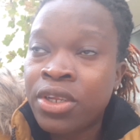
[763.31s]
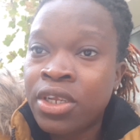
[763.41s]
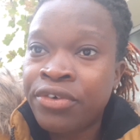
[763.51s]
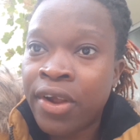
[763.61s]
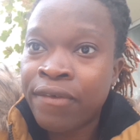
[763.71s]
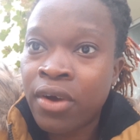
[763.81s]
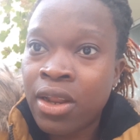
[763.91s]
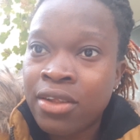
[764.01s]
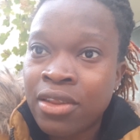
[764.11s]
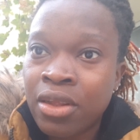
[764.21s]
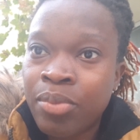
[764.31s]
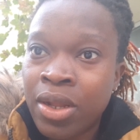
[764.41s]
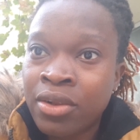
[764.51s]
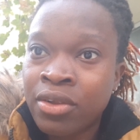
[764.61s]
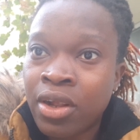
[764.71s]
he tried to fall asleep
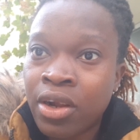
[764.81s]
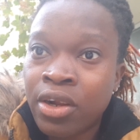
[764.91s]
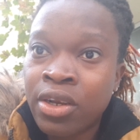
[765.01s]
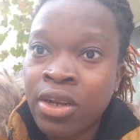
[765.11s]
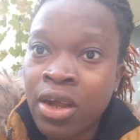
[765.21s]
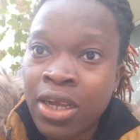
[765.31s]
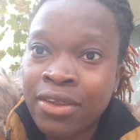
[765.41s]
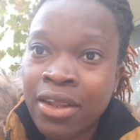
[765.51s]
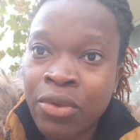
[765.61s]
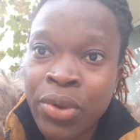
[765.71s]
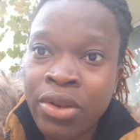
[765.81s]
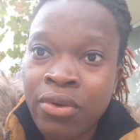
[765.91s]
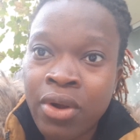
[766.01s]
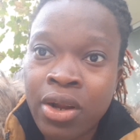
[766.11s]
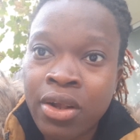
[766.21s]
and heard noise at the
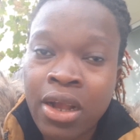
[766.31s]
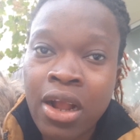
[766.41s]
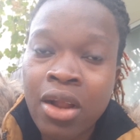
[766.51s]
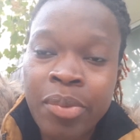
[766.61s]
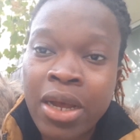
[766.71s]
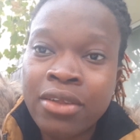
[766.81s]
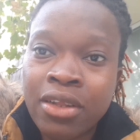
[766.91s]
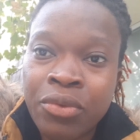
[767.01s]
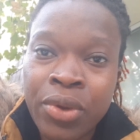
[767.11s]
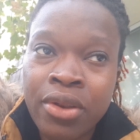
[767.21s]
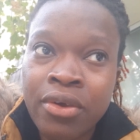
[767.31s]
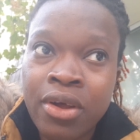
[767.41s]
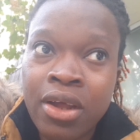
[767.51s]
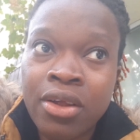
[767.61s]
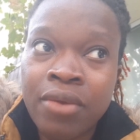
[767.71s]
window or a car pass at the window,